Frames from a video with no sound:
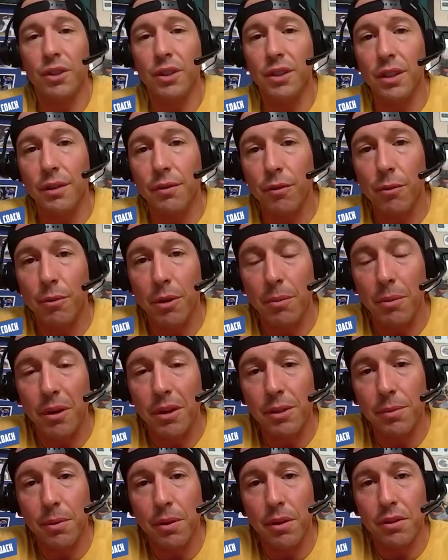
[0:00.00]
for me,
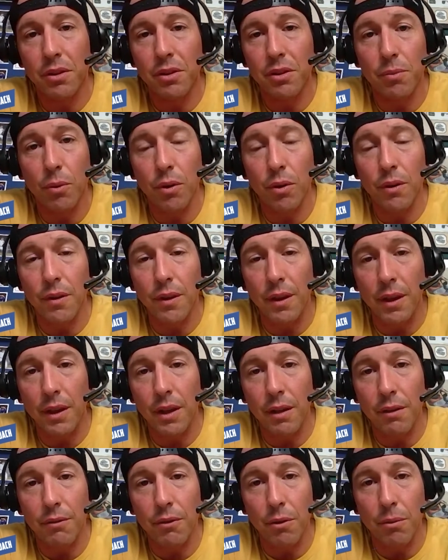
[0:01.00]
baseball is a sport that
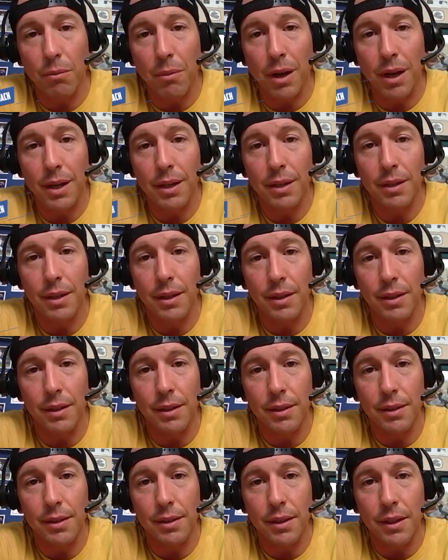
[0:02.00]
if your mind
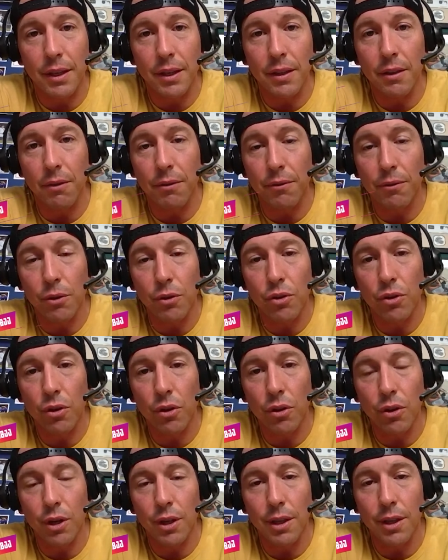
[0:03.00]
is in the future
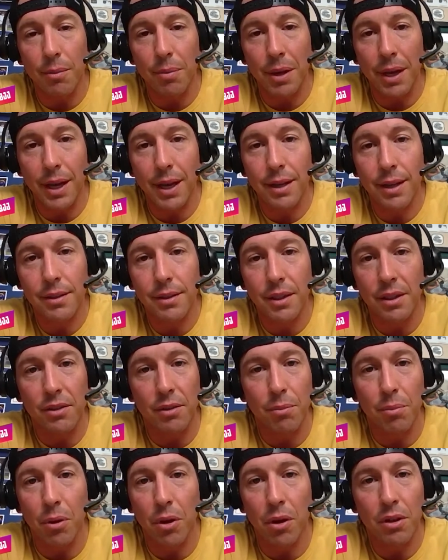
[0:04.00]
or in the past, it's
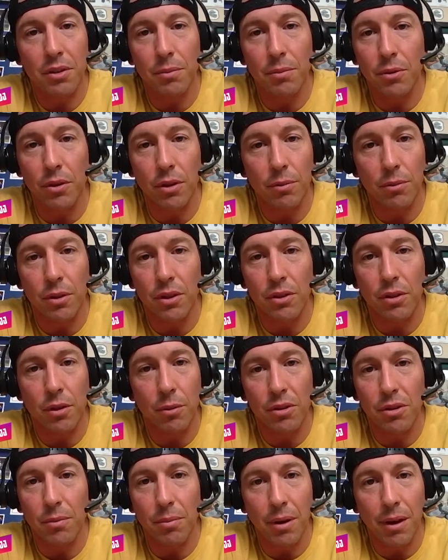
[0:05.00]
impossible. It's almost
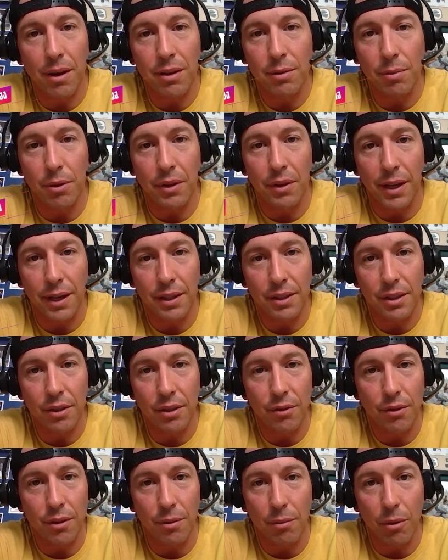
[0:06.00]
impossible to execute
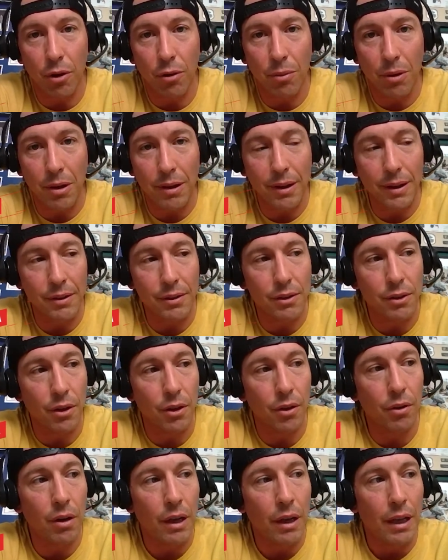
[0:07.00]
in the moment. And
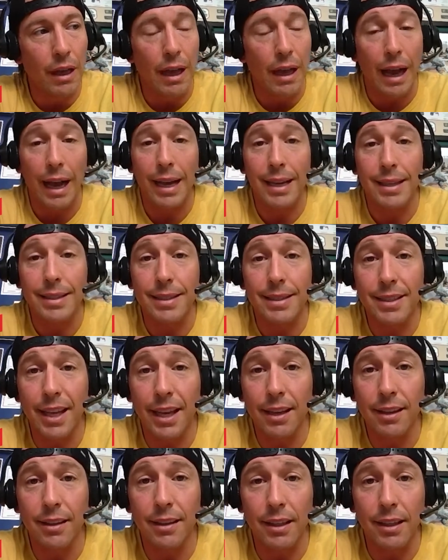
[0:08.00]
so I had
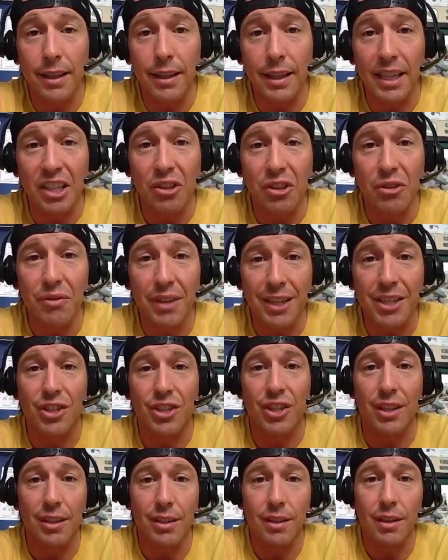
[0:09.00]
daily
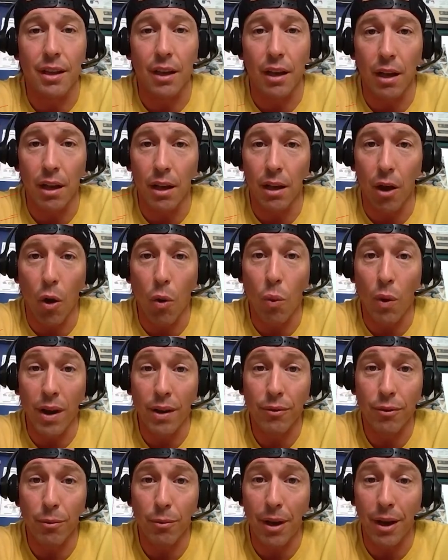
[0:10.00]
intervention away
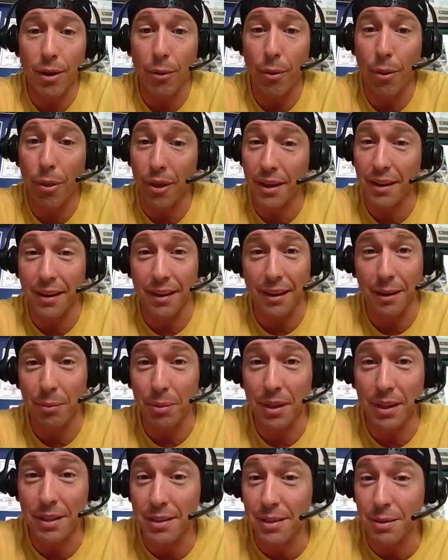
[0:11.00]
from my own thinking
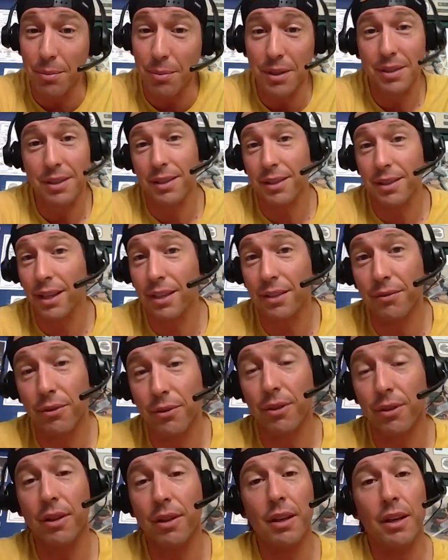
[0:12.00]
because to be successful at